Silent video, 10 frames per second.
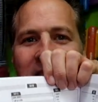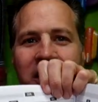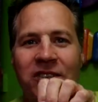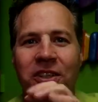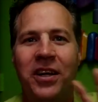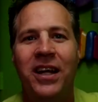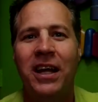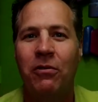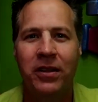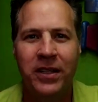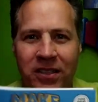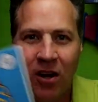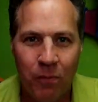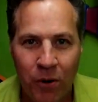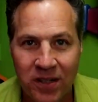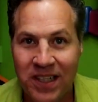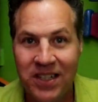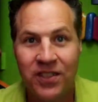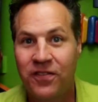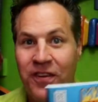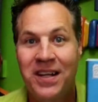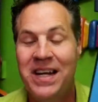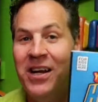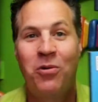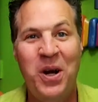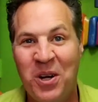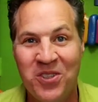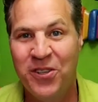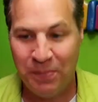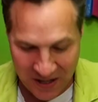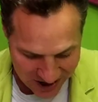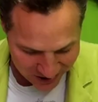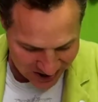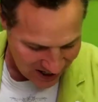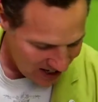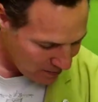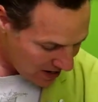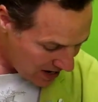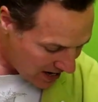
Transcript: in here. So you could get one of these notebooks and just fill in and create your superhero team.